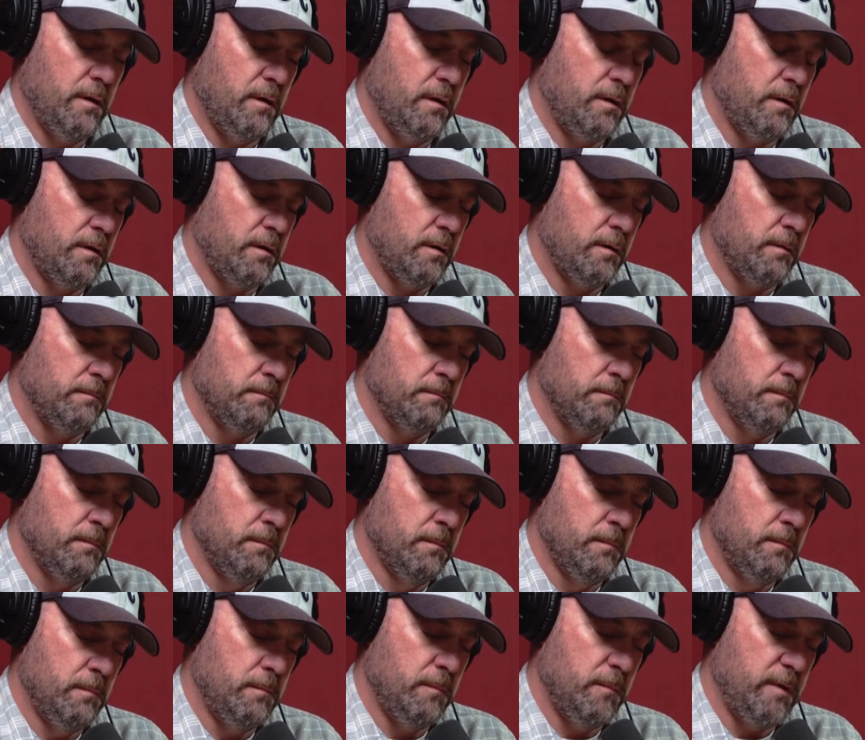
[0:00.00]
Um,
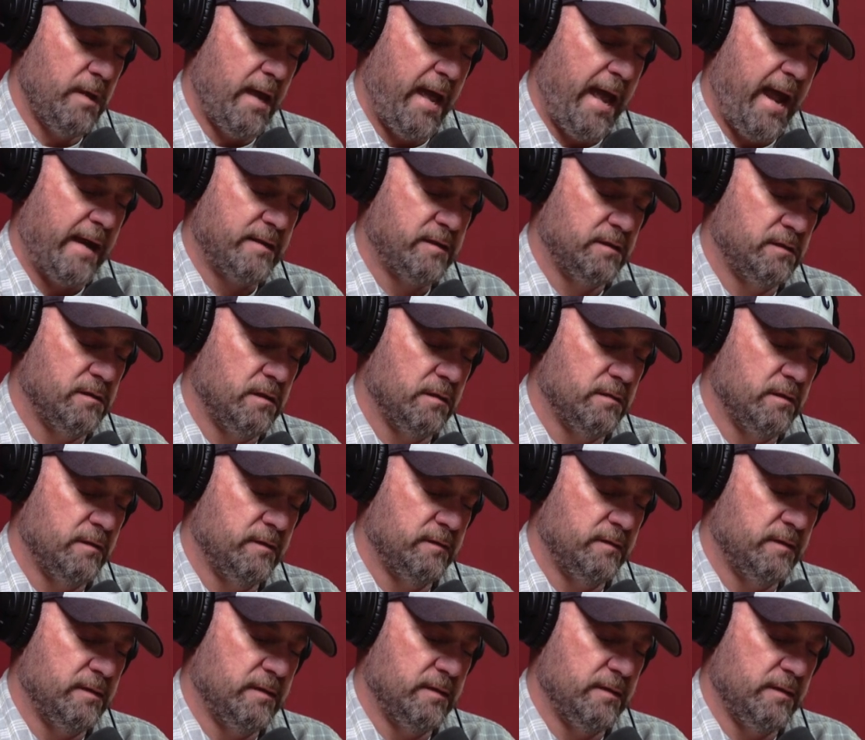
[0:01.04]
the action on
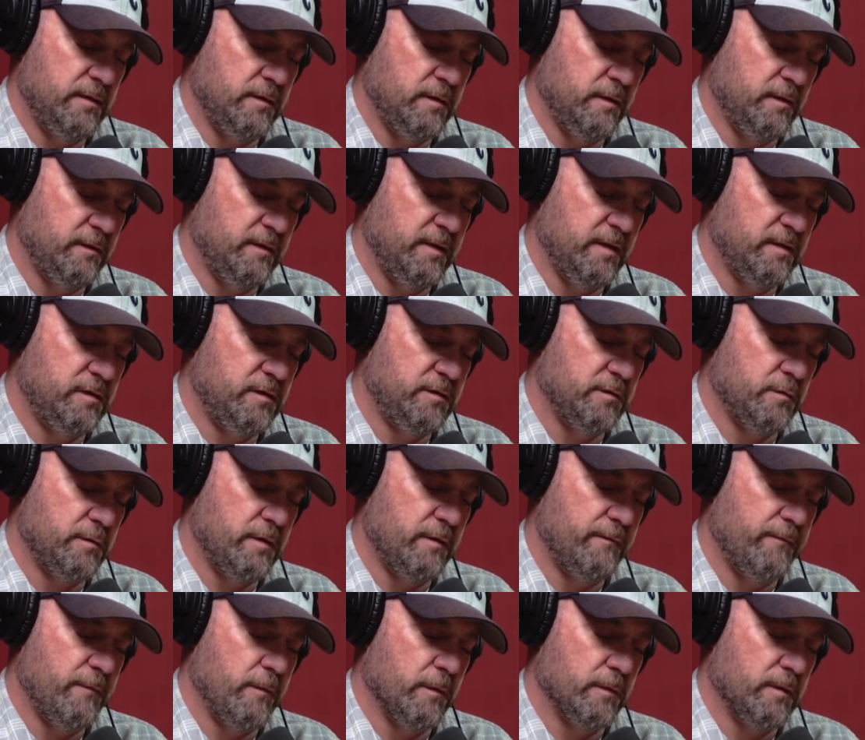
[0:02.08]
this thing, you can see it's
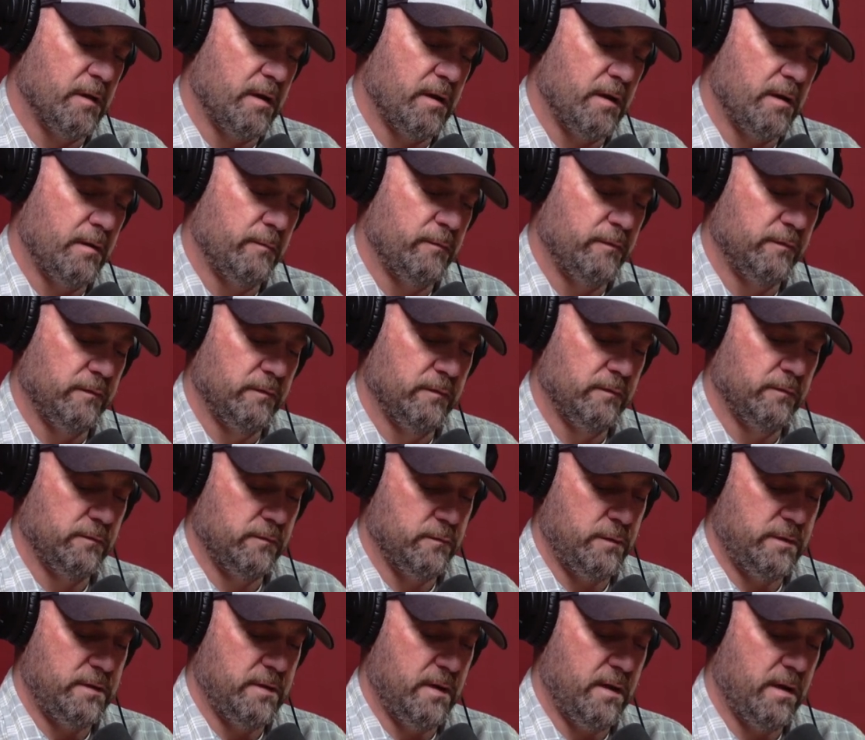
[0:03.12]
jointed four times,
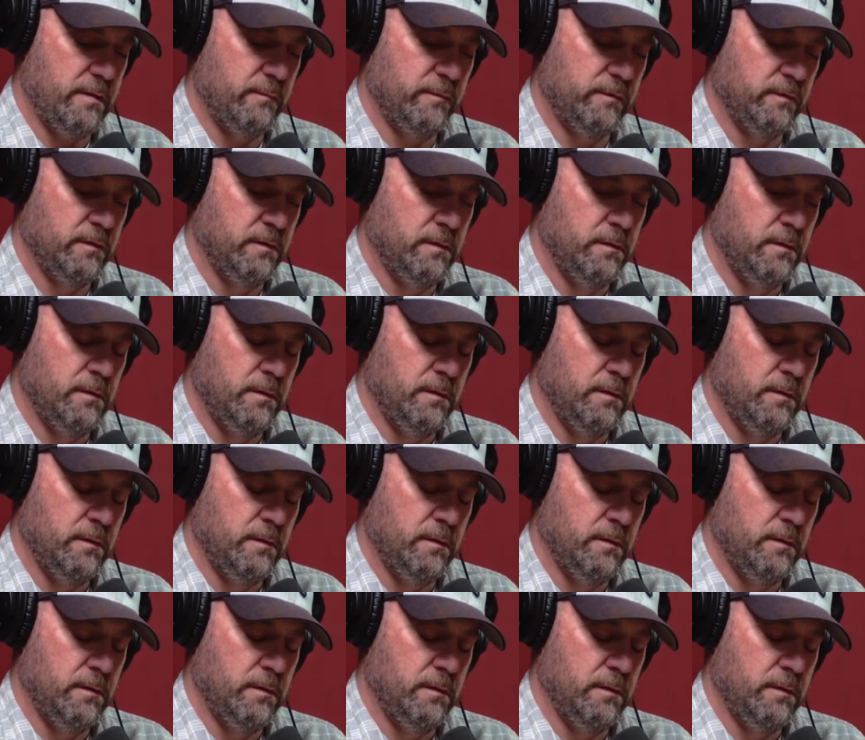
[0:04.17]
three times,